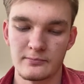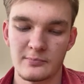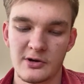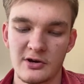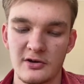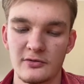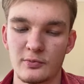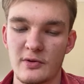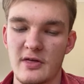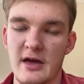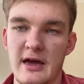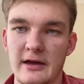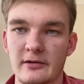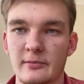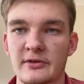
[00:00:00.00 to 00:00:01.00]
because with the
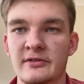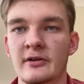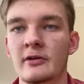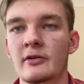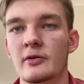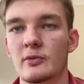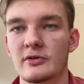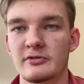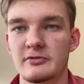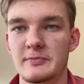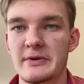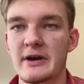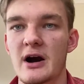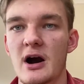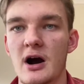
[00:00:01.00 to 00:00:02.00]
handle material you want it to
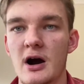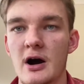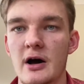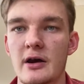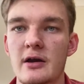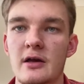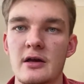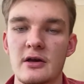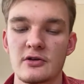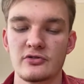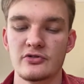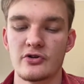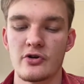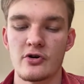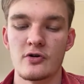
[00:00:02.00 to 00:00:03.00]
be hard,
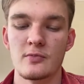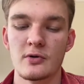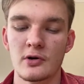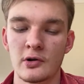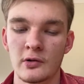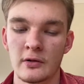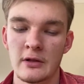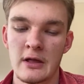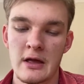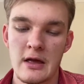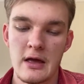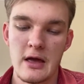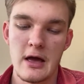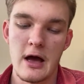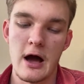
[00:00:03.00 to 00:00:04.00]
durable,
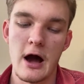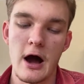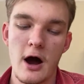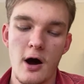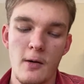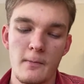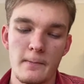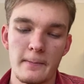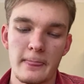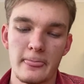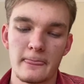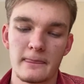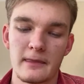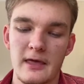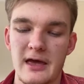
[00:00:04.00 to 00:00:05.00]

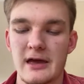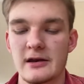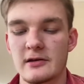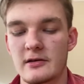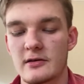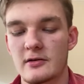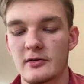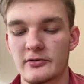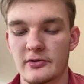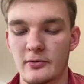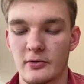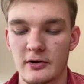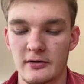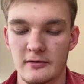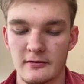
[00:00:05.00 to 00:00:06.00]
and you also
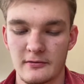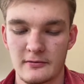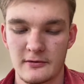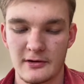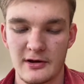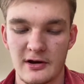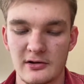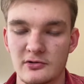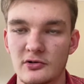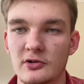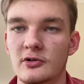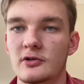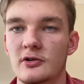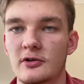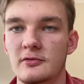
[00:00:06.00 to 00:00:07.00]
want it to kind of
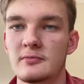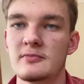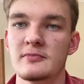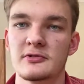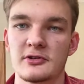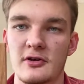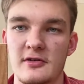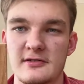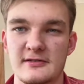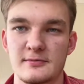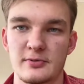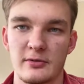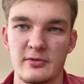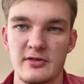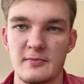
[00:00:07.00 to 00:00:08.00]
look good. So this is
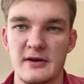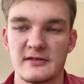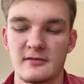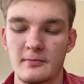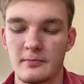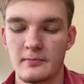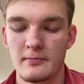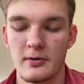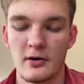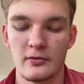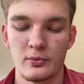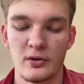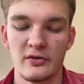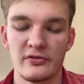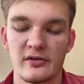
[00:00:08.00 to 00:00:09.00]
probably the best of
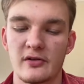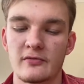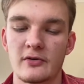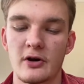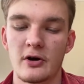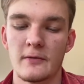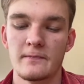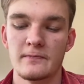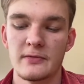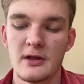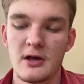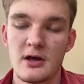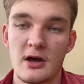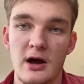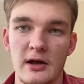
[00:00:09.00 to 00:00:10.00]
both worlds that I've got.
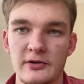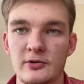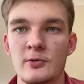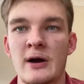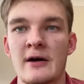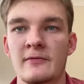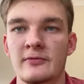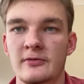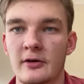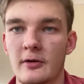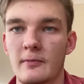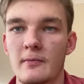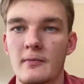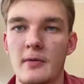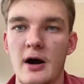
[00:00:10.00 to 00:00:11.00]
I do have
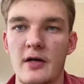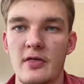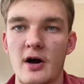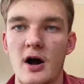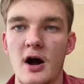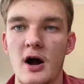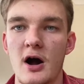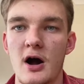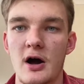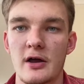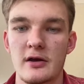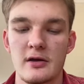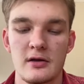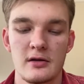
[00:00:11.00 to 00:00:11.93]
some other hard,